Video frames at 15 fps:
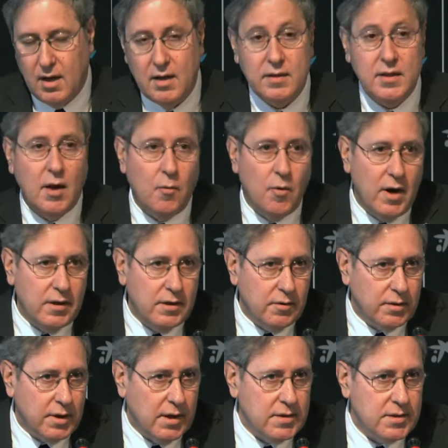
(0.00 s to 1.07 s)
the way the
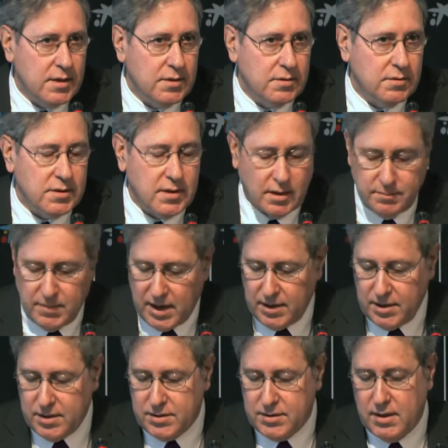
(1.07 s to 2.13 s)
organizations are
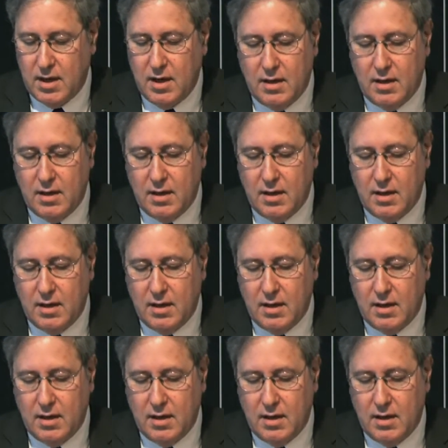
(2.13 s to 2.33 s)
managed,